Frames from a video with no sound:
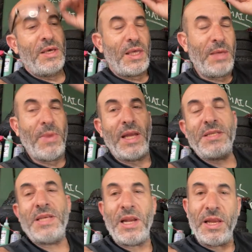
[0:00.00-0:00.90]
He might have
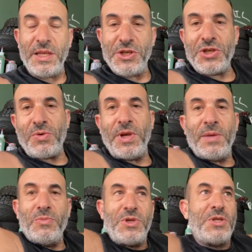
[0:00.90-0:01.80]
said on his
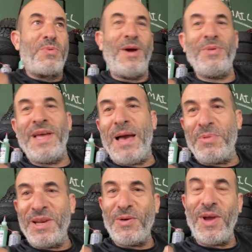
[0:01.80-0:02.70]
stream, which is probably
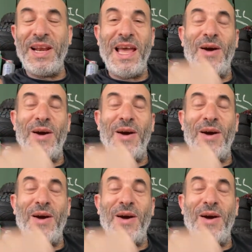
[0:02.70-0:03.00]
happening right now.